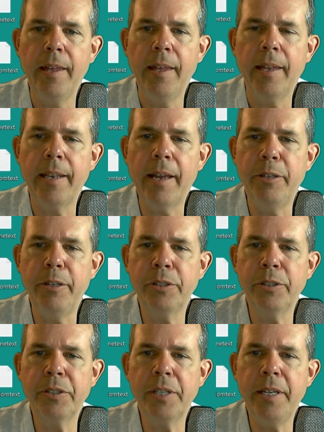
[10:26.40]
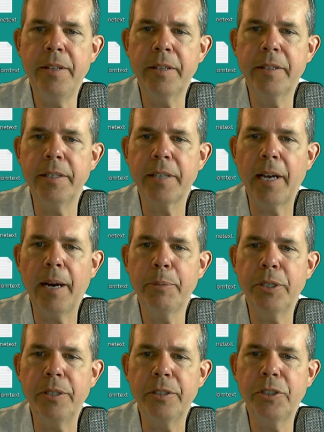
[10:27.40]
Now, you should see that this
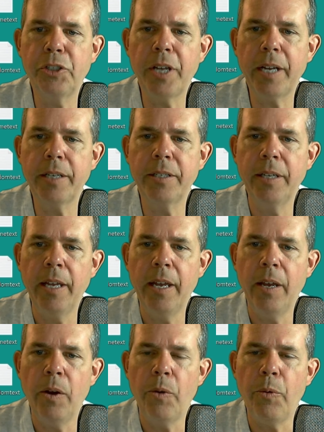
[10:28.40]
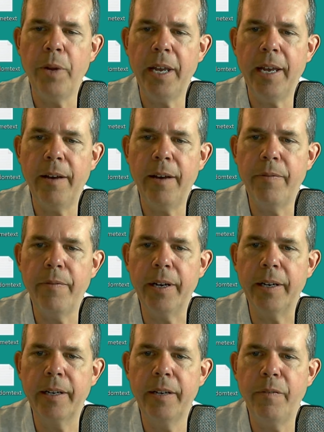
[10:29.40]
option is checked. We have
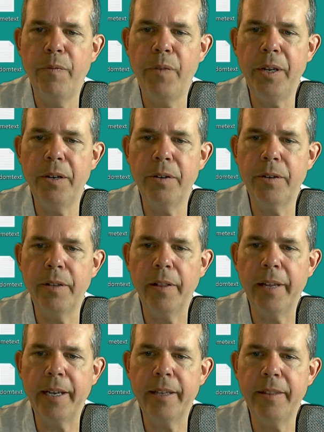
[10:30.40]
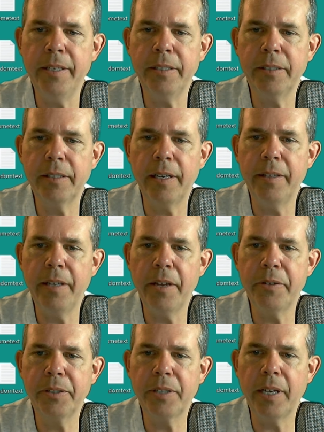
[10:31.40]
configured like this on the
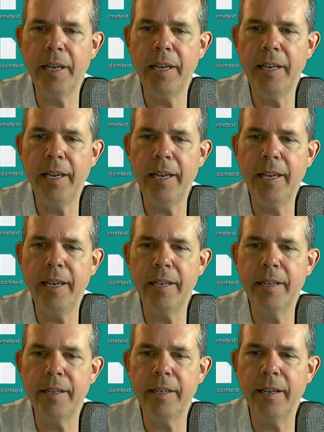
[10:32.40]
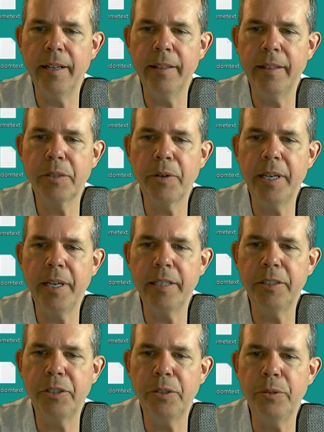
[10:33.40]
other side, and let's go ahead
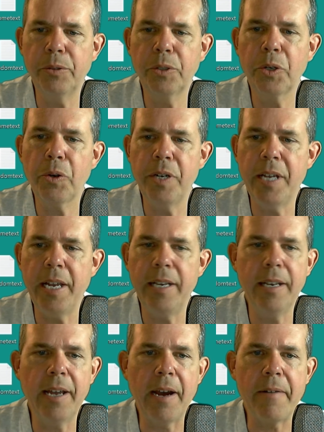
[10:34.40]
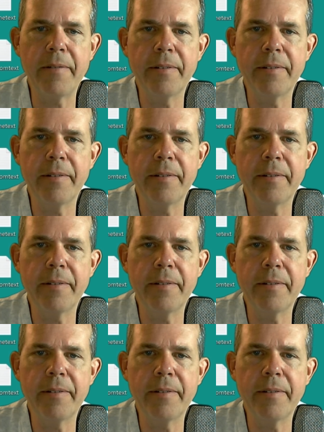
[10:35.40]
and choose Create Now.